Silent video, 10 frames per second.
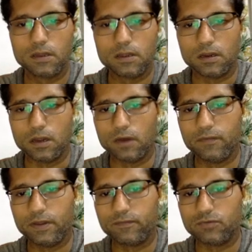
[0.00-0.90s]
Now we
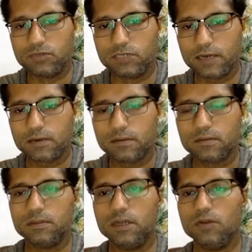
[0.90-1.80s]
have to check
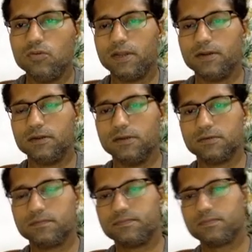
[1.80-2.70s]
the numerators.
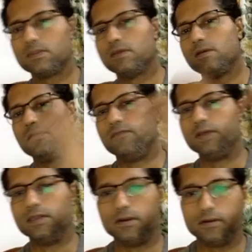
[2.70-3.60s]

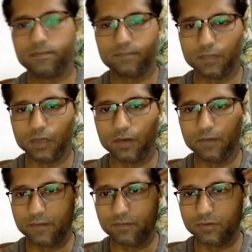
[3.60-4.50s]
Whether now we
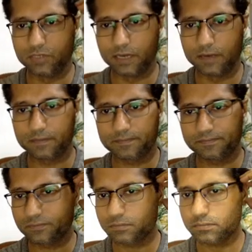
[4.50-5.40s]
have to check
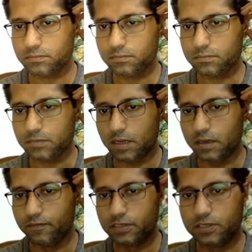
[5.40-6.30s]

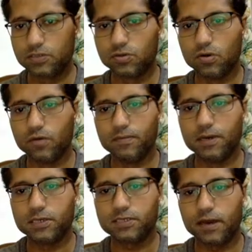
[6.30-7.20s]
if this is so, we
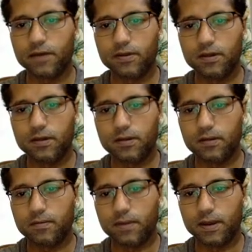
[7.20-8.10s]
must have
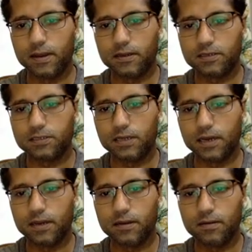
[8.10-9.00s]
minus
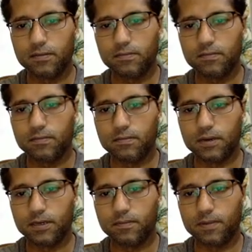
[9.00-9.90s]
9
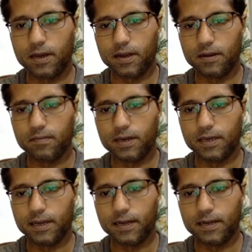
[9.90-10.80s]
multiplied by
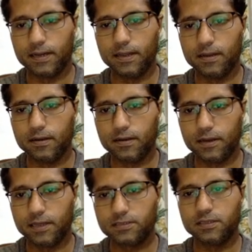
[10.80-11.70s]
18
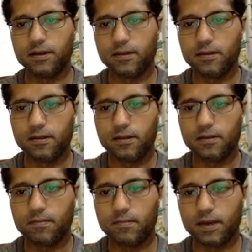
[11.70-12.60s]
less than
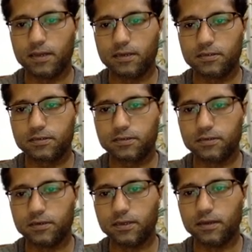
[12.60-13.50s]
minus
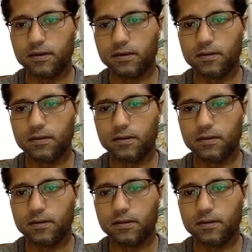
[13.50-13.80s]
13